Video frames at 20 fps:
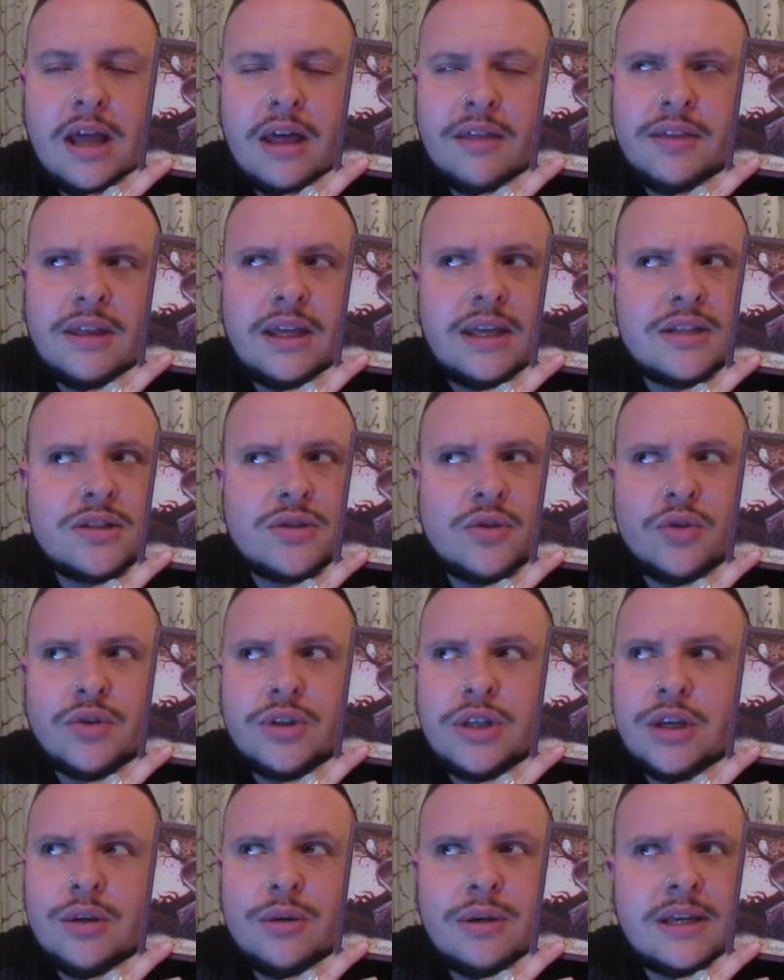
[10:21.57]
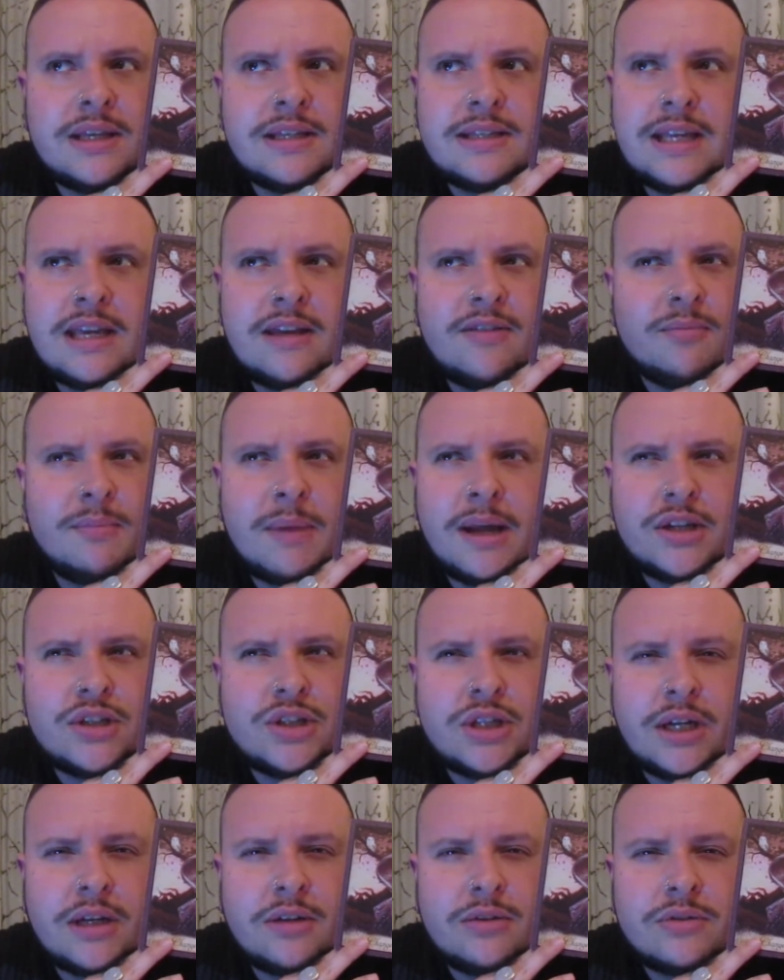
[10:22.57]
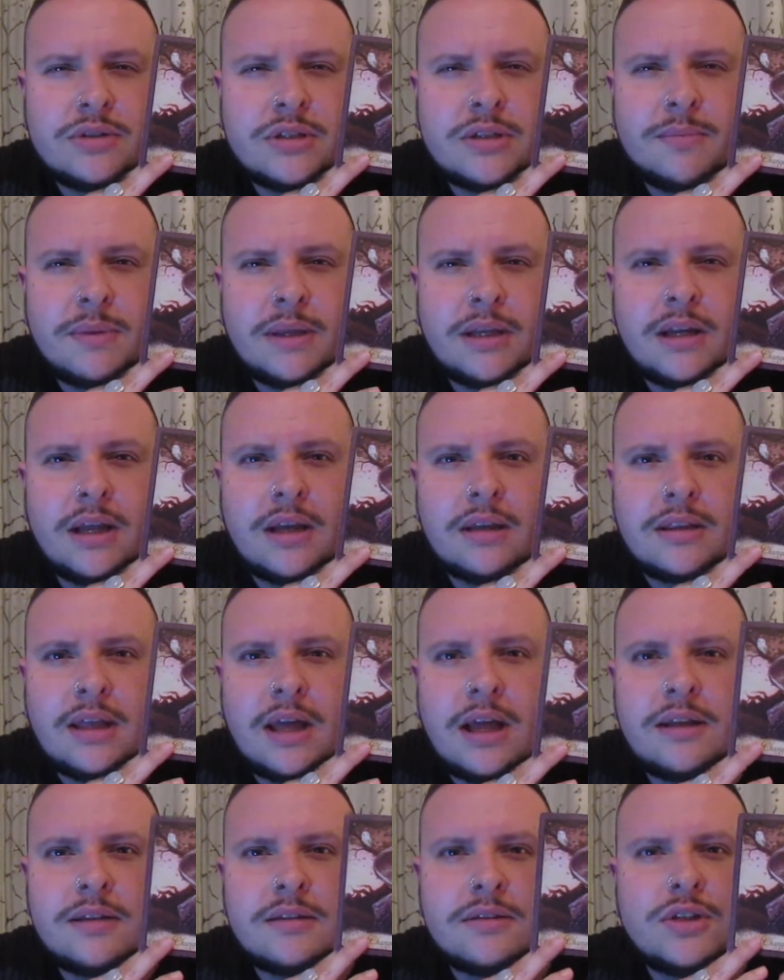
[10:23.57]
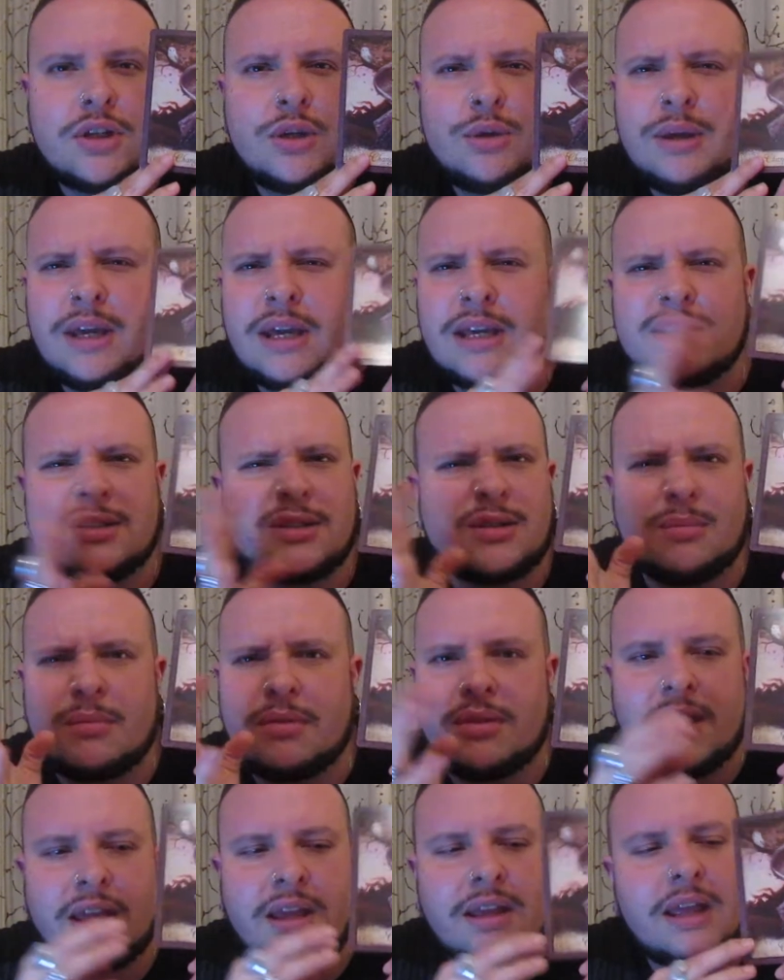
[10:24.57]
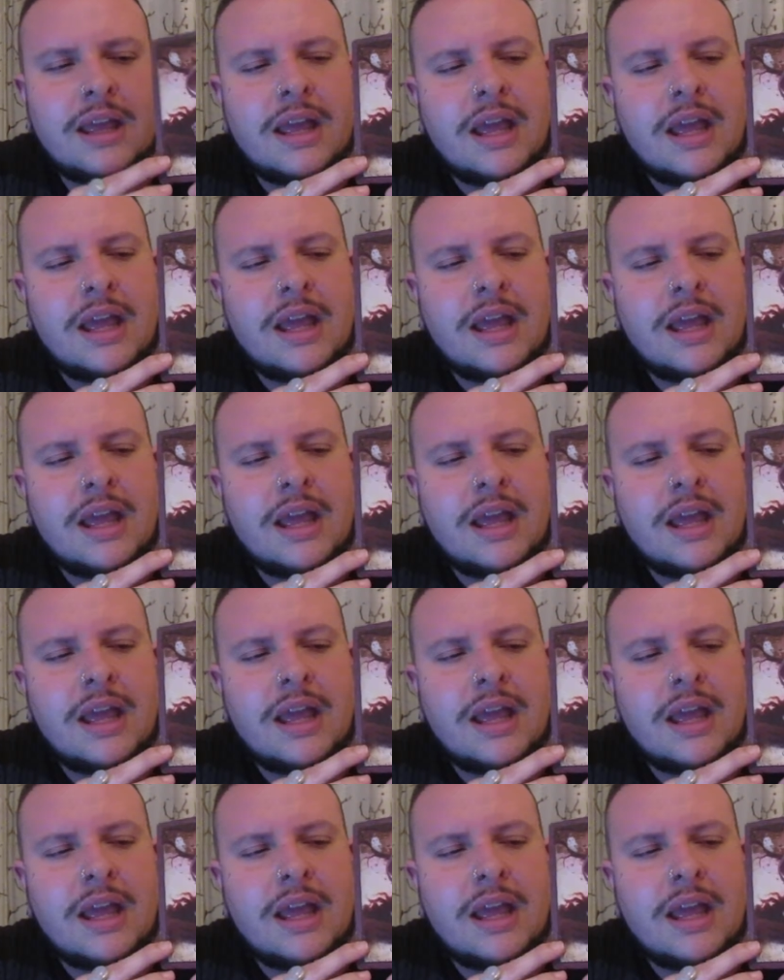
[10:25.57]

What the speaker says: I think it's called New Year's Eve Magic or something like that, New Year something.